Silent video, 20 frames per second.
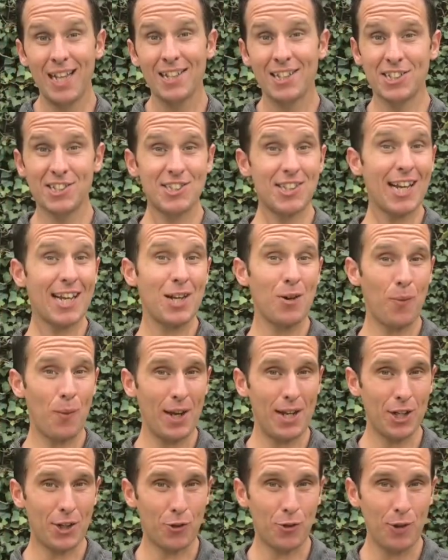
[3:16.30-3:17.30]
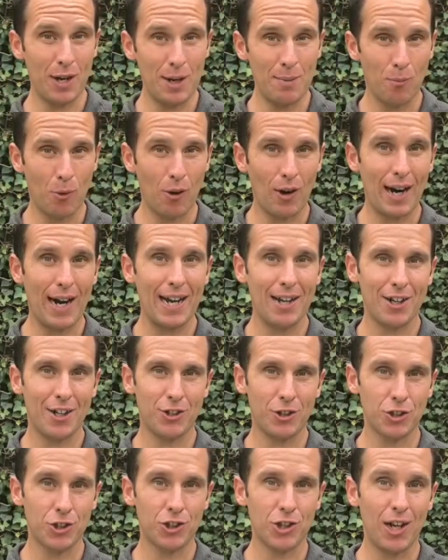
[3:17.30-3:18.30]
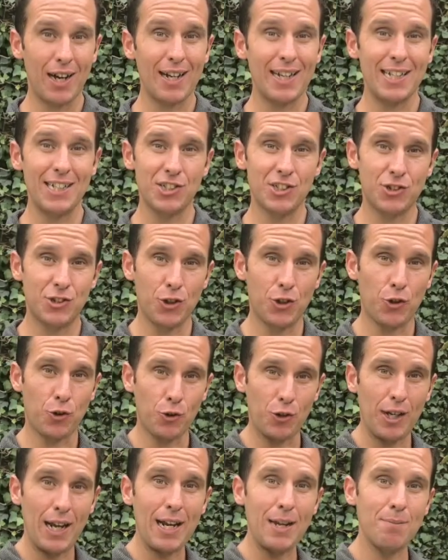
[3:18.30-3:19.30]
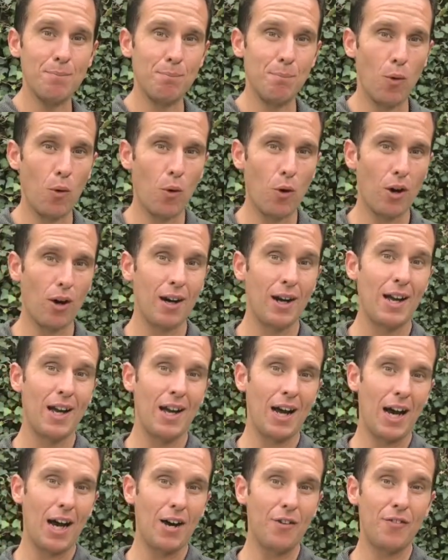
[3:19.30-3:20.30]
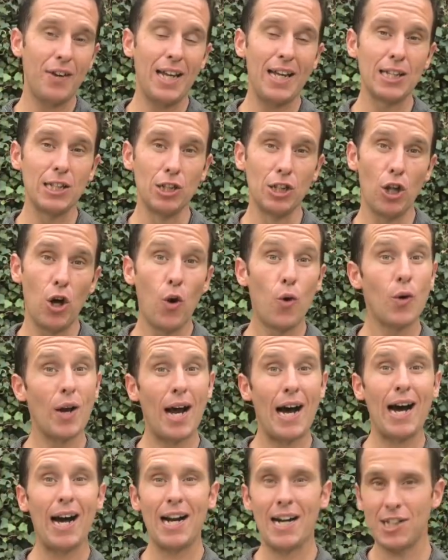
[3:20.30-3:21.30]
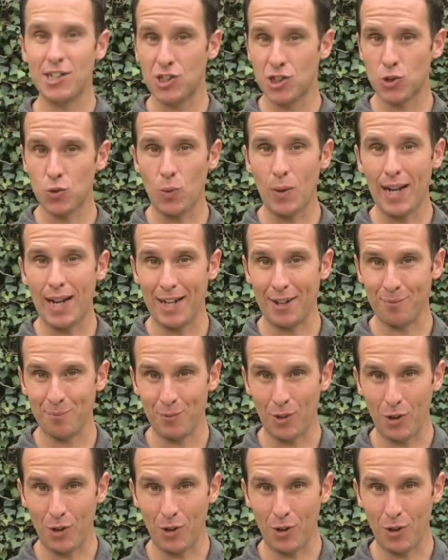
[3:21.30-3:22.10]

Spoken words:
The second way to create more height on your shot is to create more of a low to high swing,